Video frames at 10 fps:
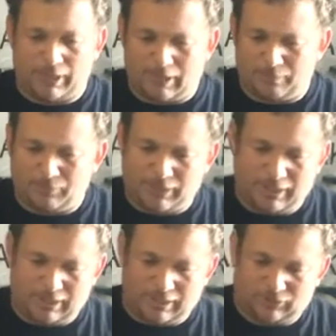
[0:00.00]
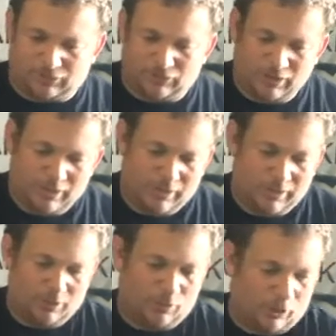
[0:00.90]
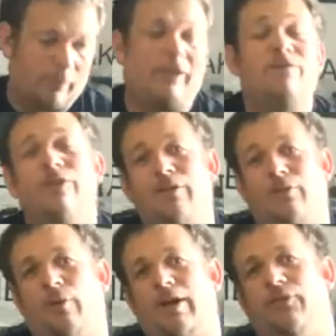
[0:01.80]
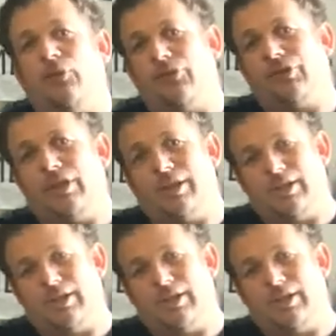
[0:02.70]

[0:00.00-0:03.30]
up is one of my favorite rifles.